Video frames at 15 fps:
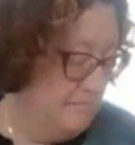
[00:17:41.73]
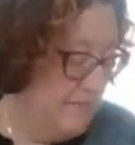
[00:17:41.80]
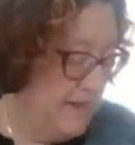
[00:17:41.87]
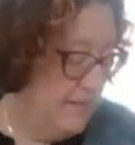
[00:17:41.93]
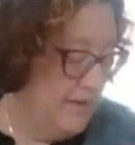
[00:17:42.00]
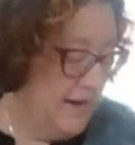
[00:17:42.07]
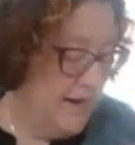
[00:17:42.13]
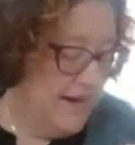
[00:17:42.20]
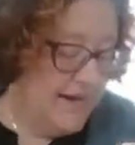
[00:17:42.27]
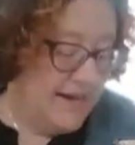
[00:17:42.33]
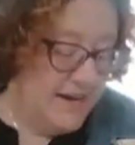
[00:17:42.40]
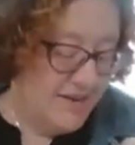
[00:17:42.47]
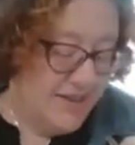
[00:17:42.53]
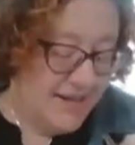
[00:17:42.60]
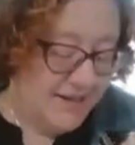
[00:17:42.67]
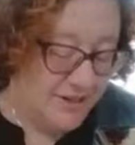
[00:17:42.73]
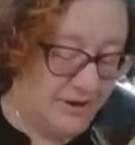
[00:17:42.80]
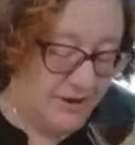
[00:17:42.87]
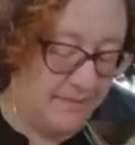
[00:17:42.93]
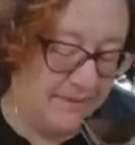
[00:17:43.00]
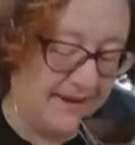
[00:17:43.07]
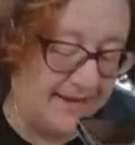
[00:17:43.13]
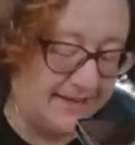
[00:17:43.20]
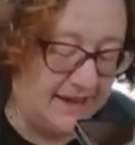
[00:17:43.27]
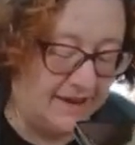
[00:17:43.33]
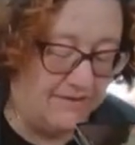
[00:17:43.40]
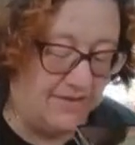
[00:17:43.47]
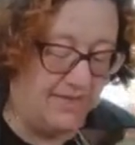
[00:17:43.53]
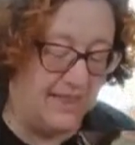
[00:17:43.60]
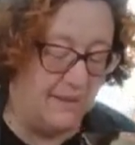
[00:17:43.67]
I'm going to adhere this to a piece
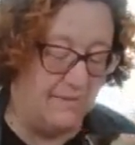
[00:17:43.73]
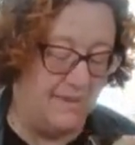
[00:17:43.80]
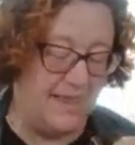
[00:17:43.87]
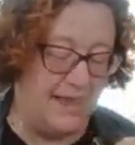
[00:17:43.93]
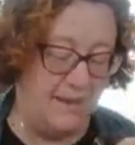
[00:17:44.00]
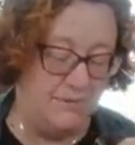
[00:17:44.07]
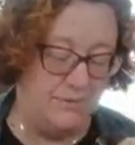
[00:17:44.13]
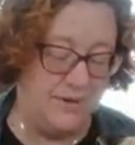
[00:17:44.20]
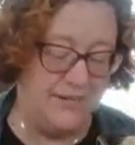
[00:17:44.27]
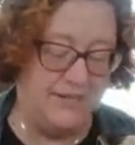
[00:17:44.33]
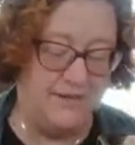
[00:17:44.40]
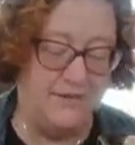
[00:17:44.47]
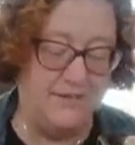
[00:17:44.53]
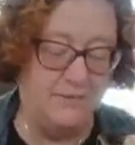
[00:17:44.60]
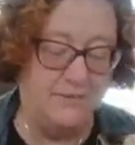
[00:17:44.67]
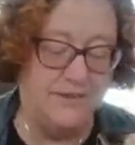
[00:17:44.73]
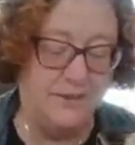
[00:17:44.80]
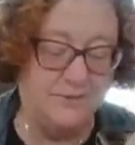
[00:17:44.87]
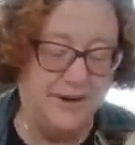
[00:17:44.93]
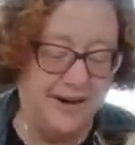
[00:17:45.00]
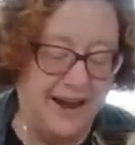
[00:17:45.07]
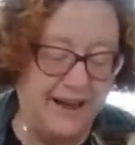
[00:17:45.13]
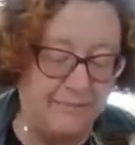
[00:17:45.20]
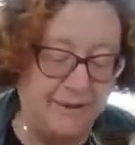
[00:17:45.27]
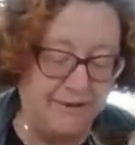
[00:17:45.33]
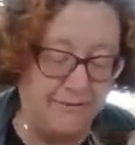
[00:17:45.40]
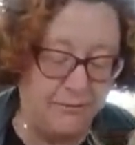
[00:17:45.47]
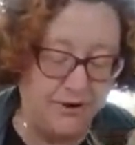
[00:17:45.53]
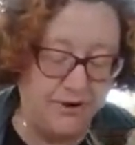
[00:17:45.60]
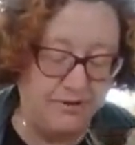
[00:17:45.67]
of lemon lime twist. So this was 3.5 by
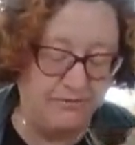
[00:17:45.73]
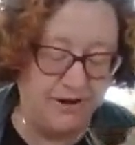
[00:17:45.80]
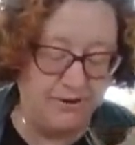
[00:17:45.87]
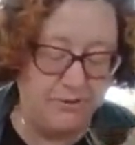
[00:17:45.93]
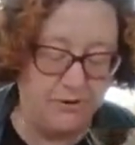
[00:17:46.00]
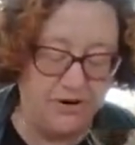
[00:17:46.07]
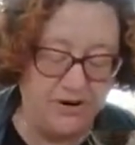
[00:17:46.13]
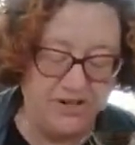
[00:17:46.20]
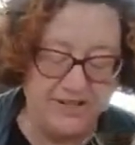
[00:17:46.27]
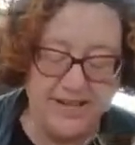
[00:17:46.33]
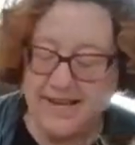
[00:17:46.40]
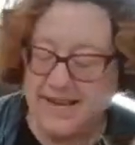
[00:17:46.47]
4 3/4.